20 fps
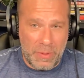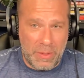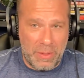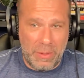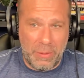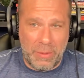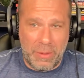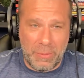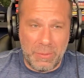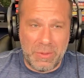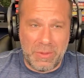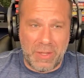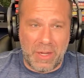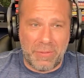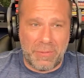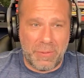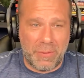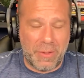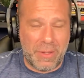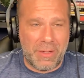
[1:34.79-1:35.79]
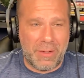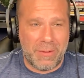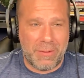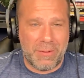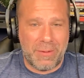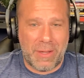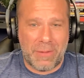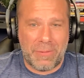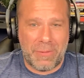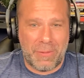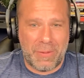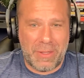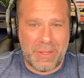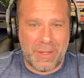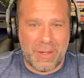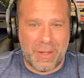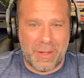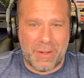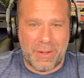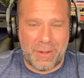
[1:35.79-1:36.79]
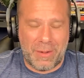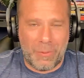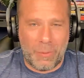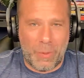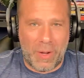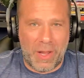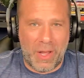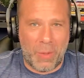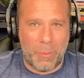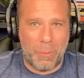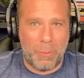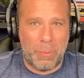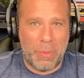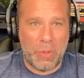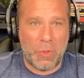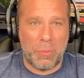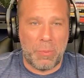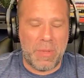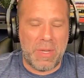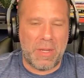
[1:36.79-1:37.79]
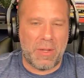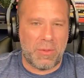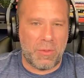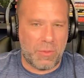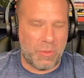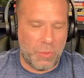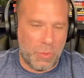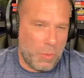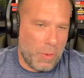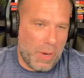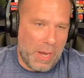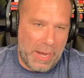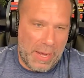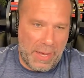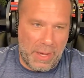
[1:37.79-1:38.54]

it, it was definitely, definitely uh, what helped build me to who I